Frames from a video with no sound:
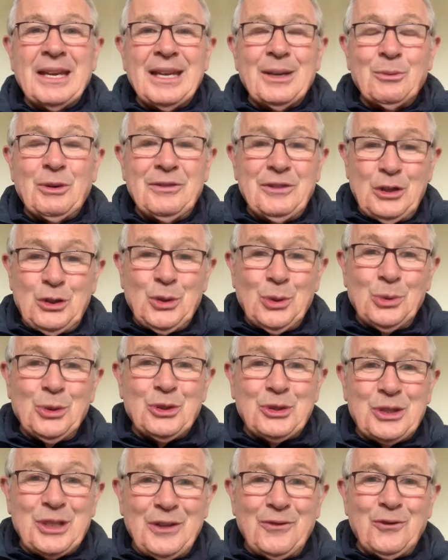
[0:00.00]
We've the Junior
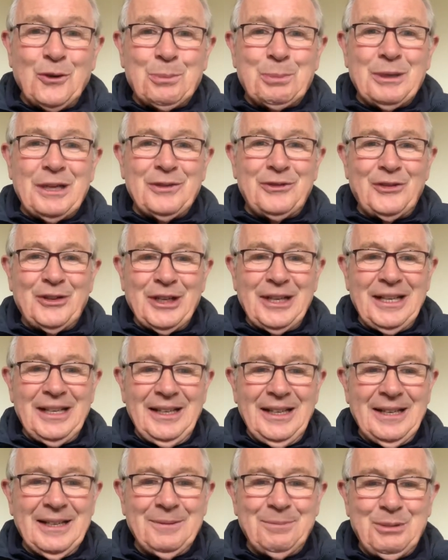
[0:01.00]
C football final
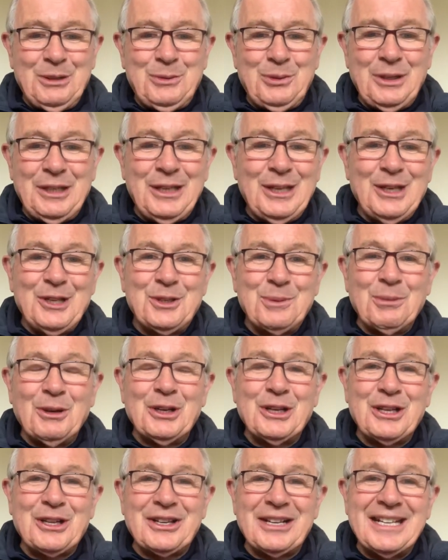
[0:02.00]
between
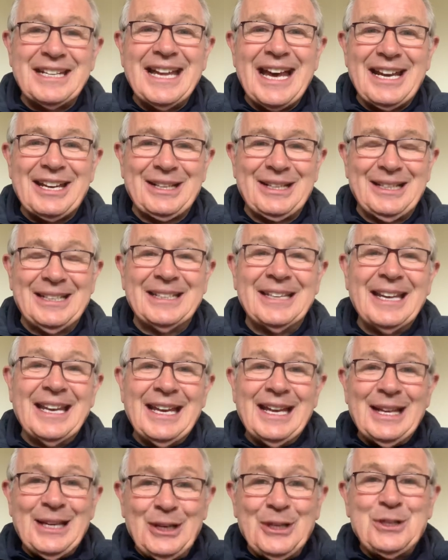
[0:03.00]
Lismore and Araklin.
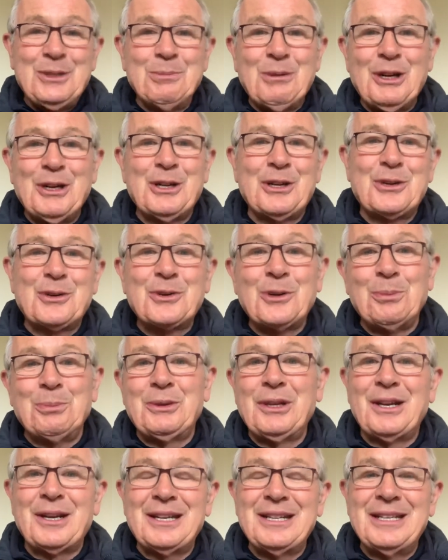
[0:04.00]
Lismore are up
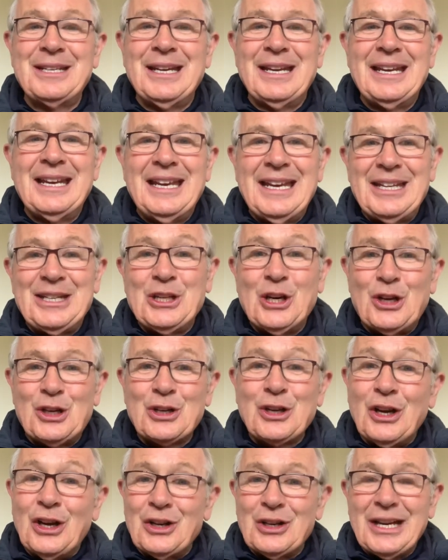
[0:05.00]
there in North
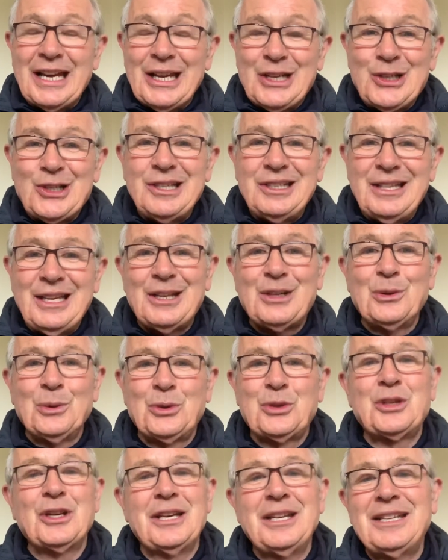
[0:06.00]
Cork. Actually, they're
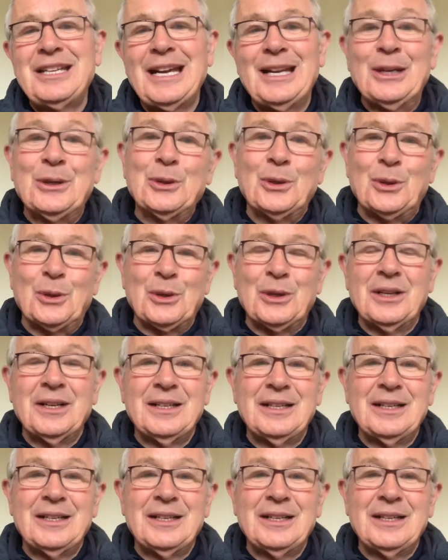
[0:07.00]
outside Kanturk.